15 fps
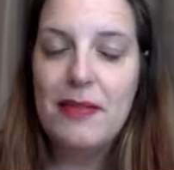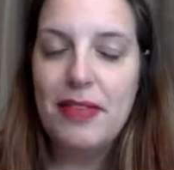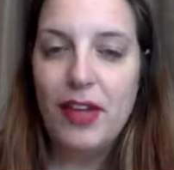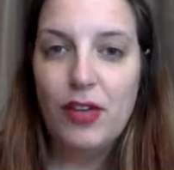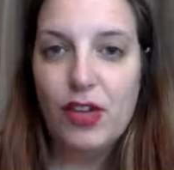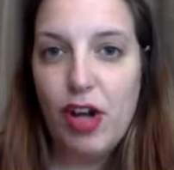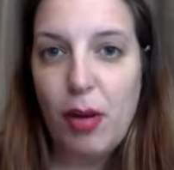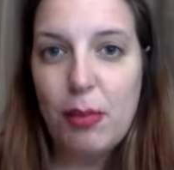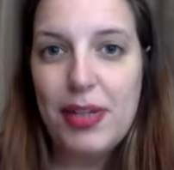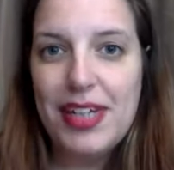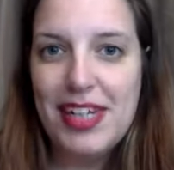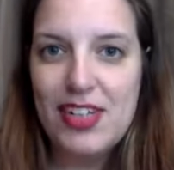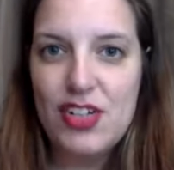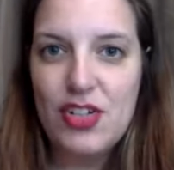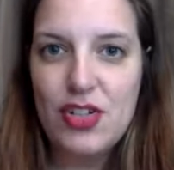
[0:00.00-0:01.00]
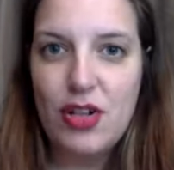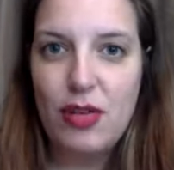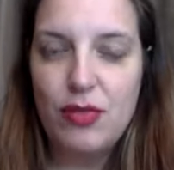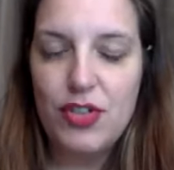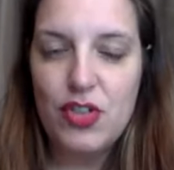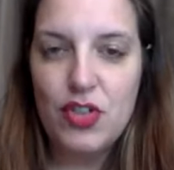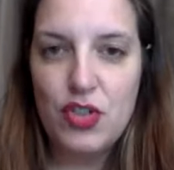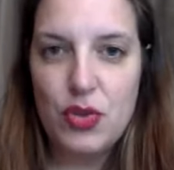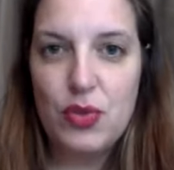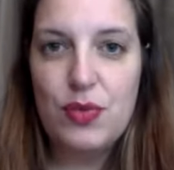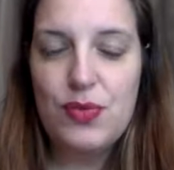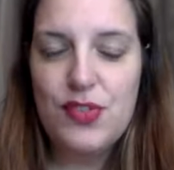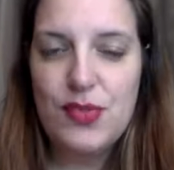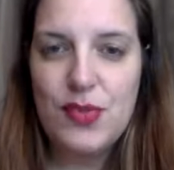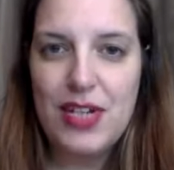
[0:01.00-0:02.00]
Now the combination of the two,
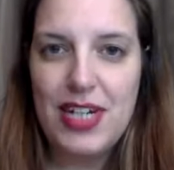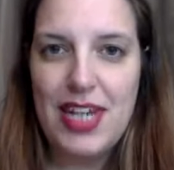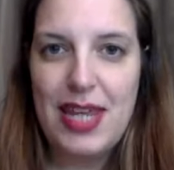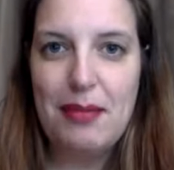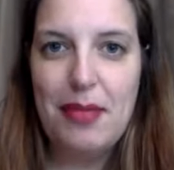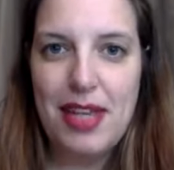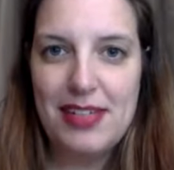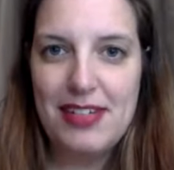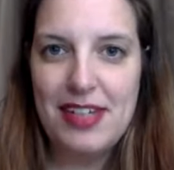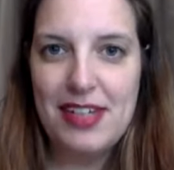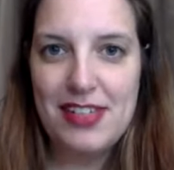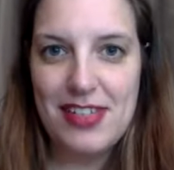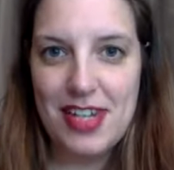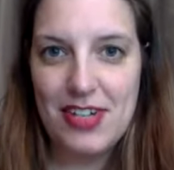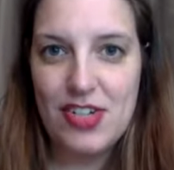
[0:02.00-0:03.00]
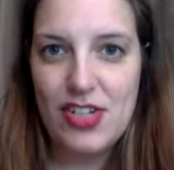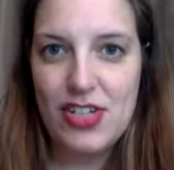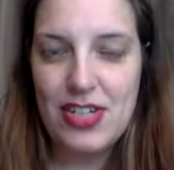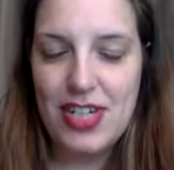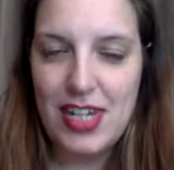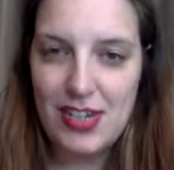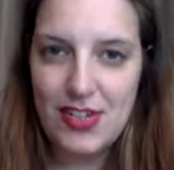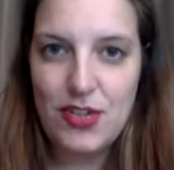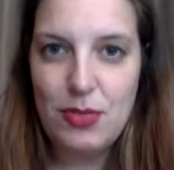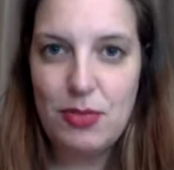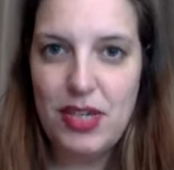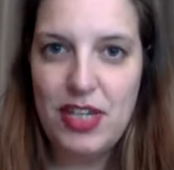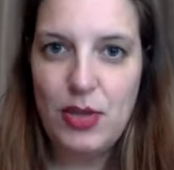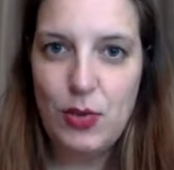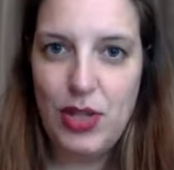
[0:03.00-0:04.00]
so the name and the extension, needs to be
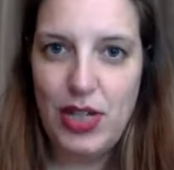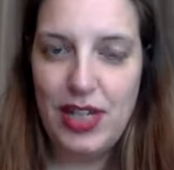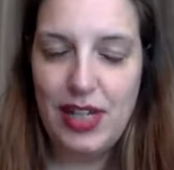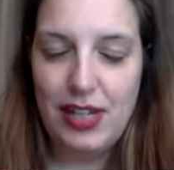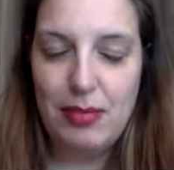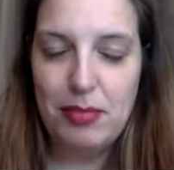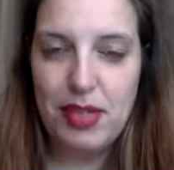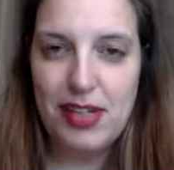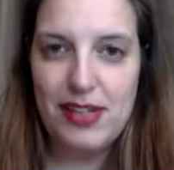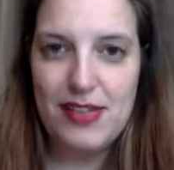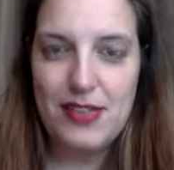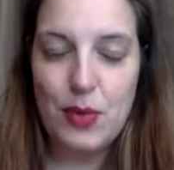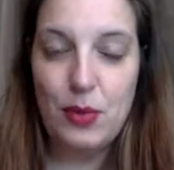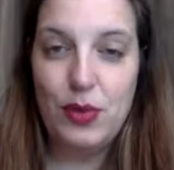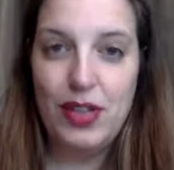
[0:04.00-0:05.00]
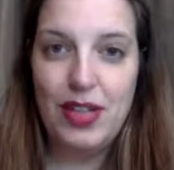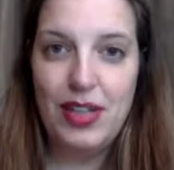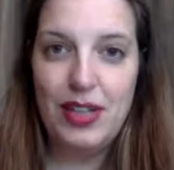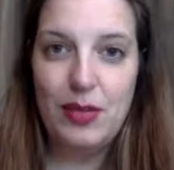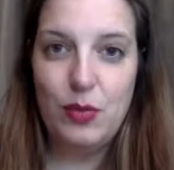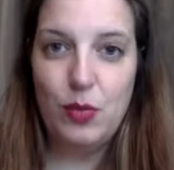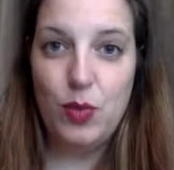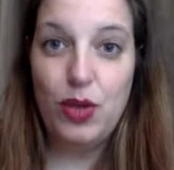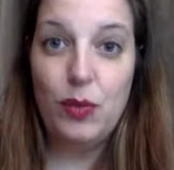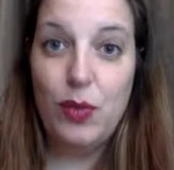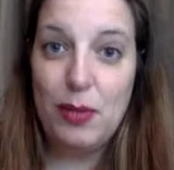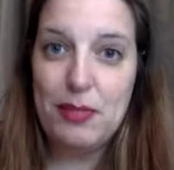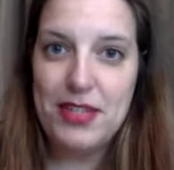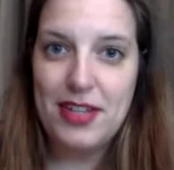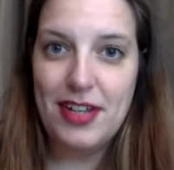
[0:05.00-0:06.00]
unique because only one
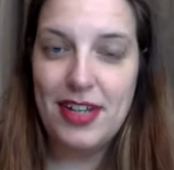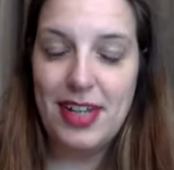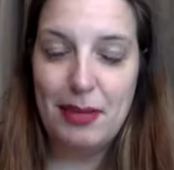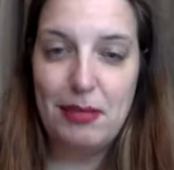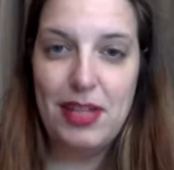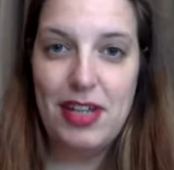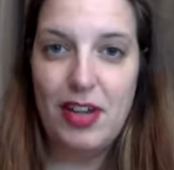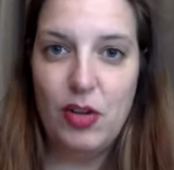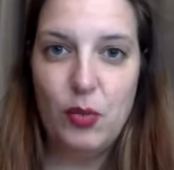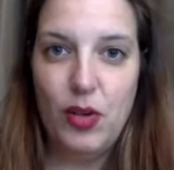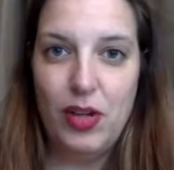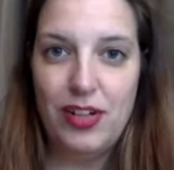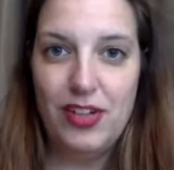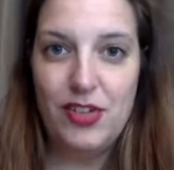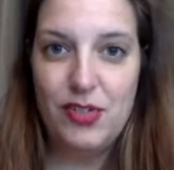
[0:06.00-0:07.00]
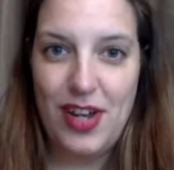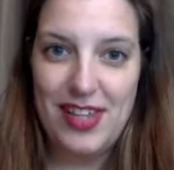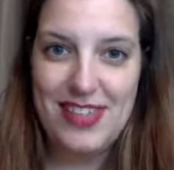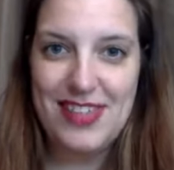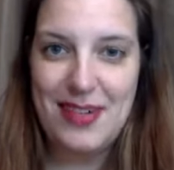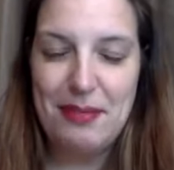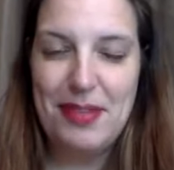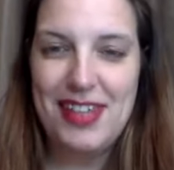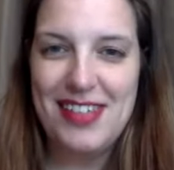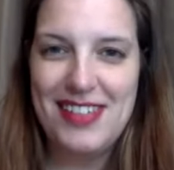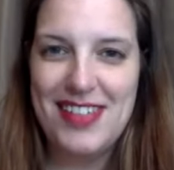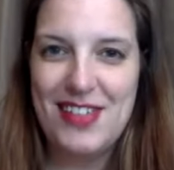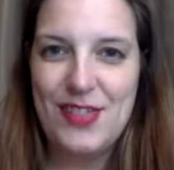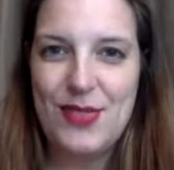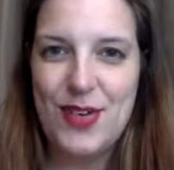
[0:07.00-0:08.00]
website can be on one address. That makes
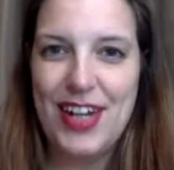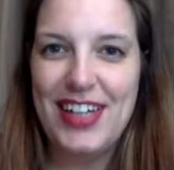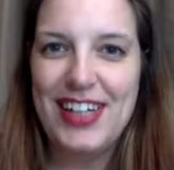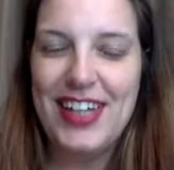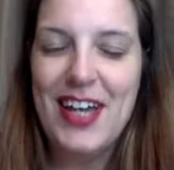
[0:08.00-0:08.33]
sense, right?